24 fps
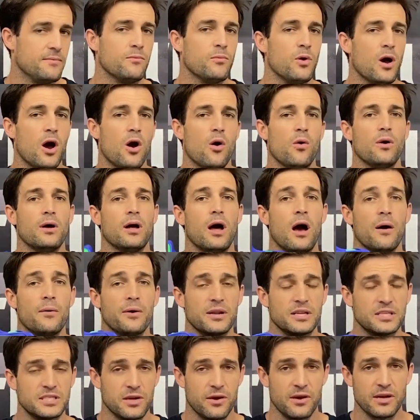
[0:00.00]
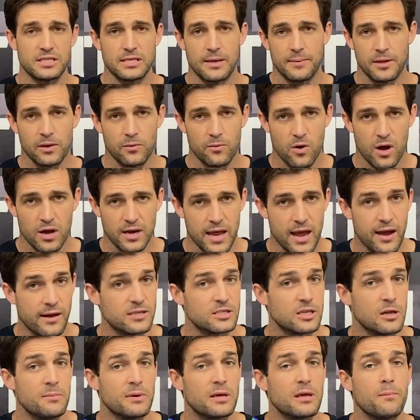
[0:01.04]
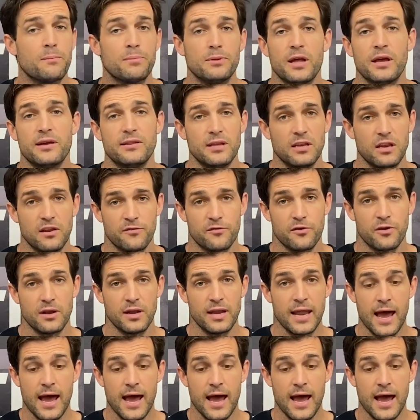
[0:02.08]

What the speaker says: Well, I'm going to tell you something right now. It's going to be completely different.